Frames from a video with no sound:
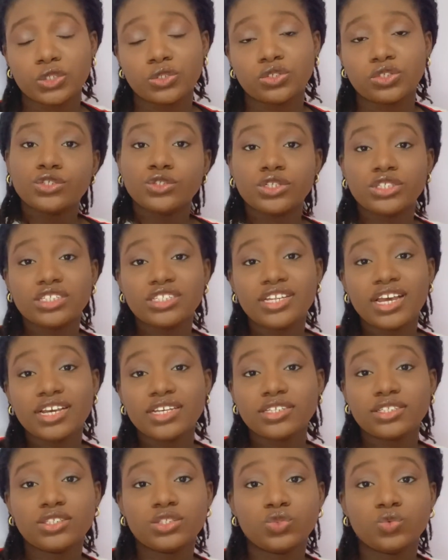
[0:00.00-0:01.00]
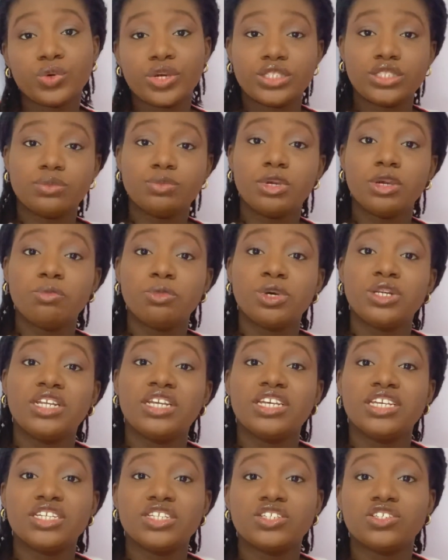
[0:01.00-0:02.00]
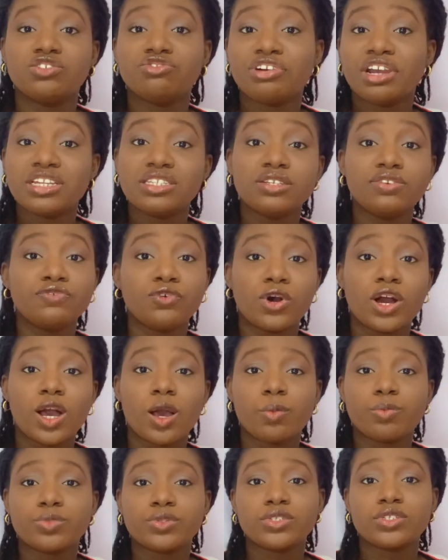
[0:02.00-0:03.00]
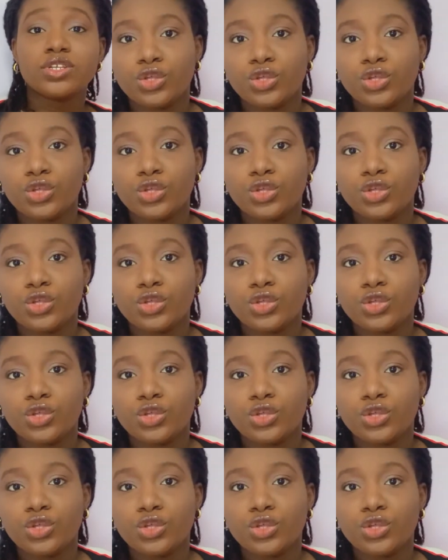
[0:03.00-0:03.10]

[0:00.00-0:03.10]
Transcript: So the next way to make money is writing for apps.